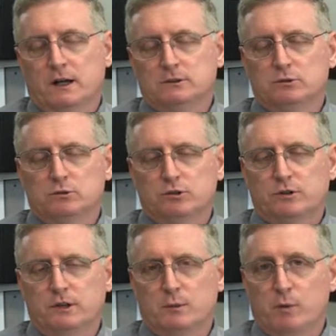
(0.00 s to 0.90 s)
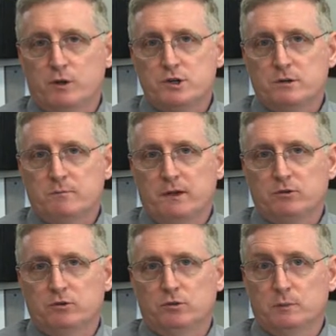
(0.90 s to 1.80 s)
So just in the budget
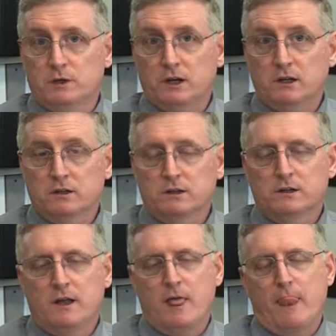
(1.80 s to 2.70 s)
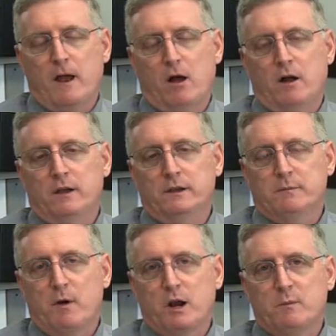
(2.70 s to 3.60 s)
message in particular, on the
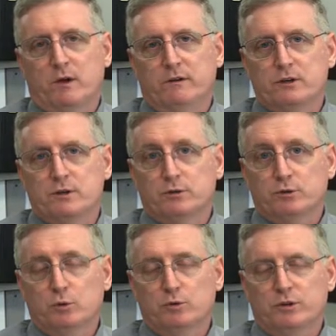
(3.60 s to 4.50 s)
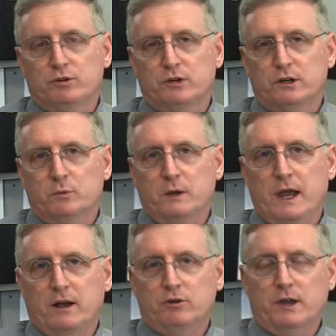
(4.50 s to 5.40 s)
Monomoy Regional School District, we
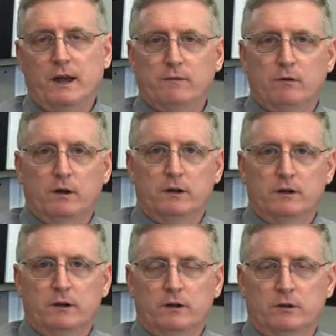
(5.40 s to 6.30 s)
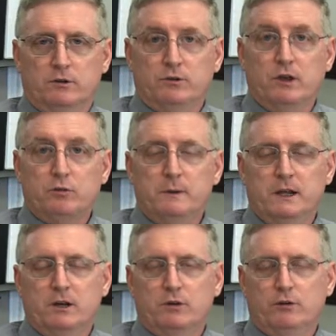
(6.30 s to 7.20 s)
actually have an assessment
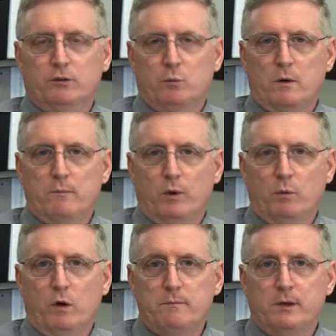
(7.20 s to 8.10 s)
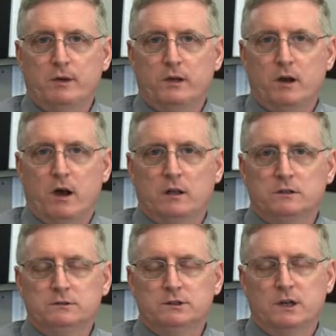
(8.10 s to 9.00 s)
increase of $1.1
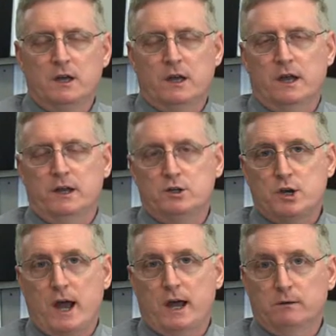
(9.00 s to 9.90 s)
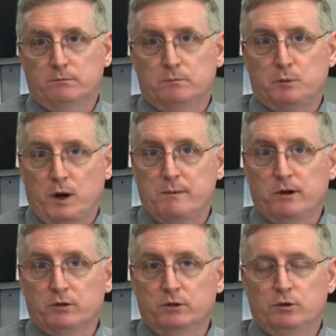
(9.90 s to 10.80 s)
million, and Chatham,
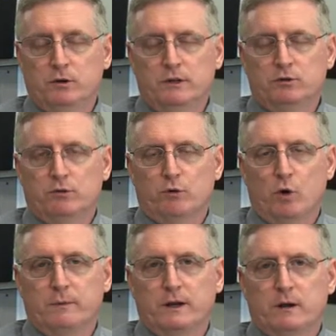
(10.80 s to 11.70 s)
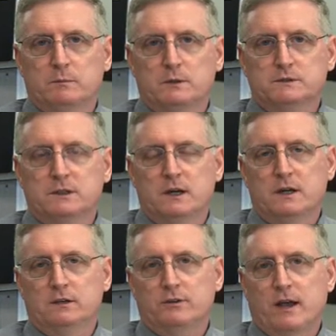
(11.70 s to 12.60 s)
primarily due to these enrollment numbers,
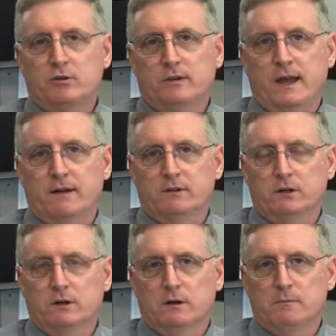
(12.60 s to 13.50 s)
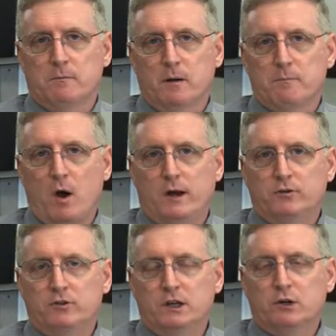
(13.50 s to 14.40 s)
is actually having a
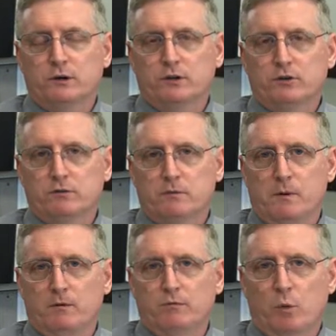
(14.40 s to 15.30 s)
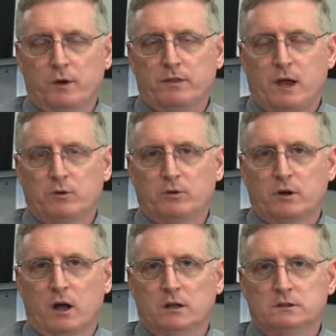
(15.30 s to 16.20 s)
modest decrease of about
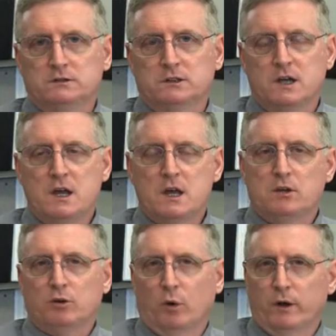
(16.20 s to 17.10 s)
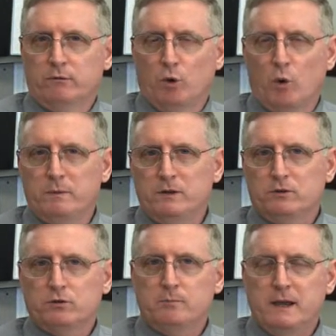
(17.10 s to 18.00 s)
$40,000. So
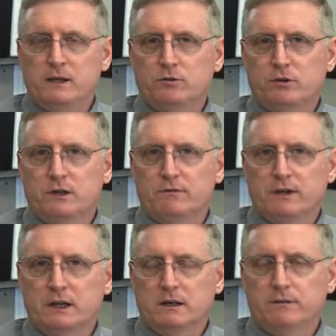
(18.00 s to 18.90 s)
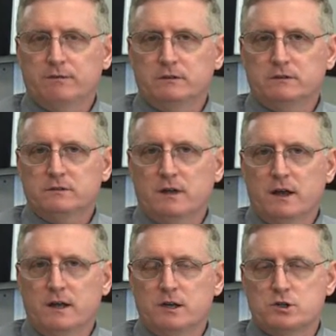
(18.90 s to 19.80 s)
enrollments make a significant difference
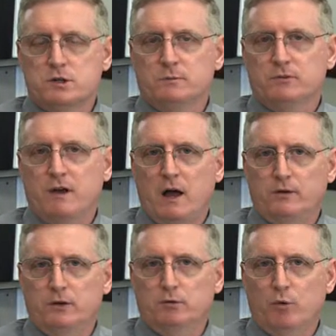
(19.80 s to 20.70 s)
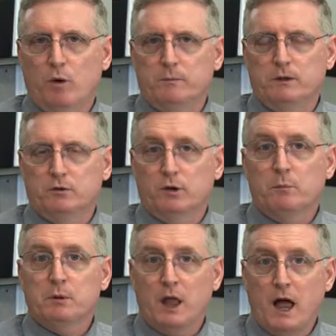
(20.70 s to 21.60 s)
in terms of how these formulas
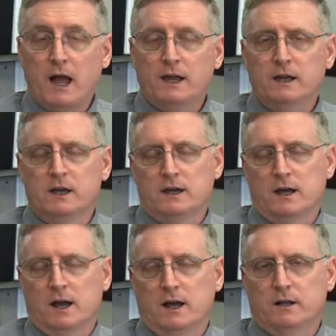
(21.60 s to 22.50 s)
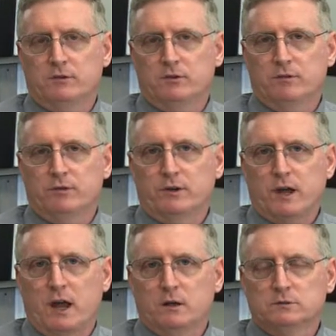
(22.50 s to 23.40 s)
apply to different
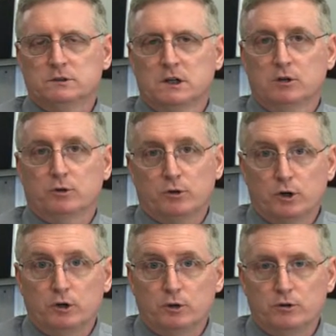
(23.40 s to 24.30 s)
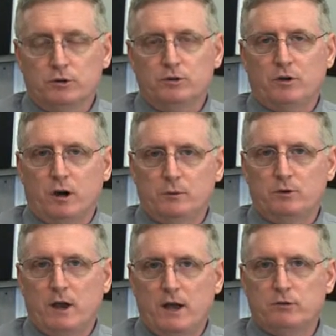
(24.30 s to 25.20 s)
towns. So the good news is
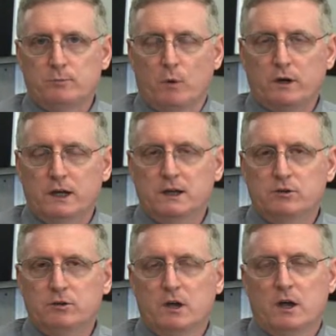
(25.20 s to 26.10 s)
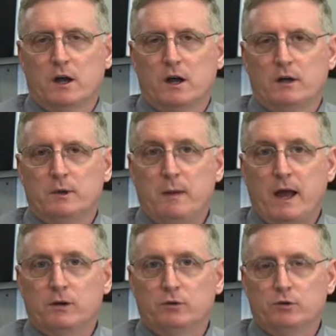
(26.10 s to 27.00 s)
Harwich has more kids. The
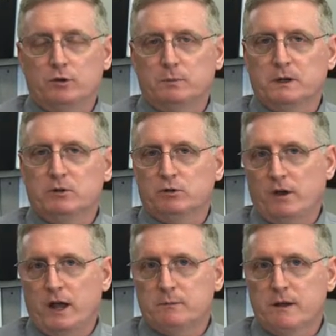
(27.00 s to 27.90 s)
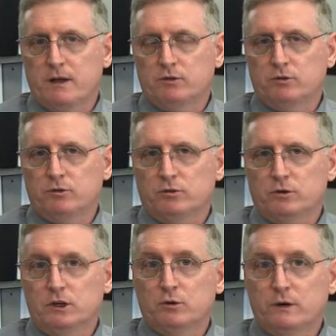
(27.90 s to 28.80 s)
bad news is because Chatham has
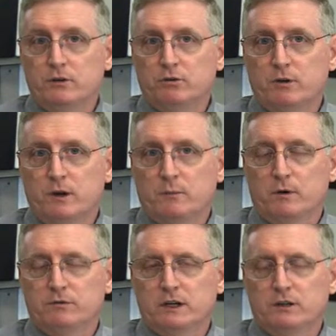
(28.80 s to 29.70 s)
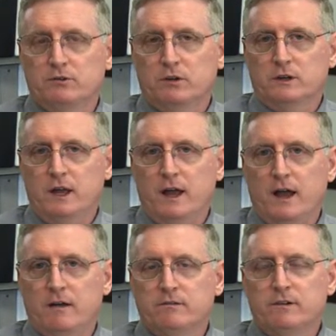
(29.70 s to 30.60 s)
decreased the number of kids that they
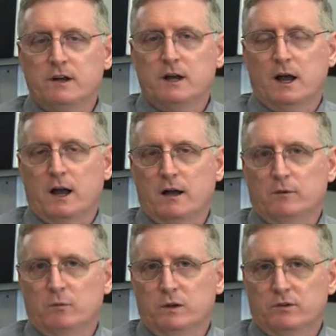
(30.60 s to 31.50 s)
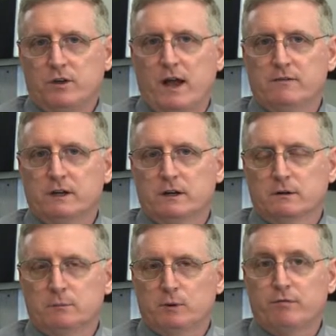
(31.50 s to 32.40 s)
have, it's having
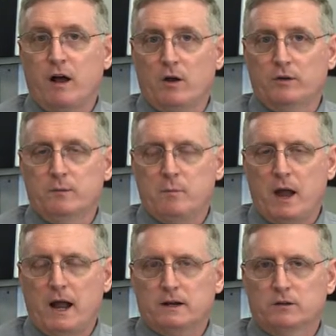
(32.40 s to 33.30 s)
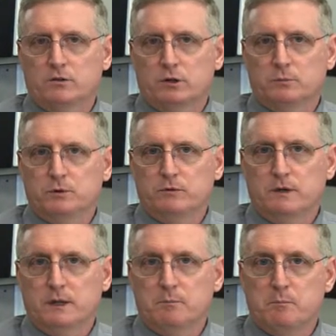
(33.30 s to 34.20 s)
a profound impact in terms of
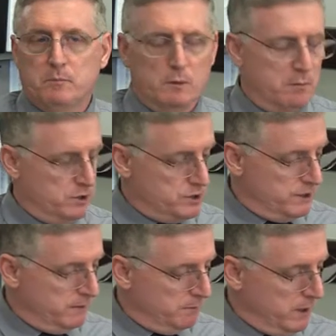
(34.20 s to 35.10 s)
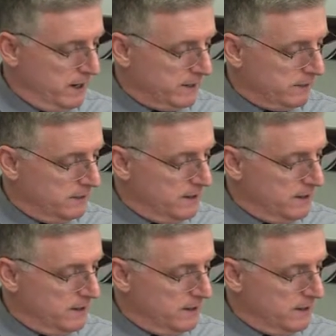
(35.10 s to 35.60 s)
the budget impact.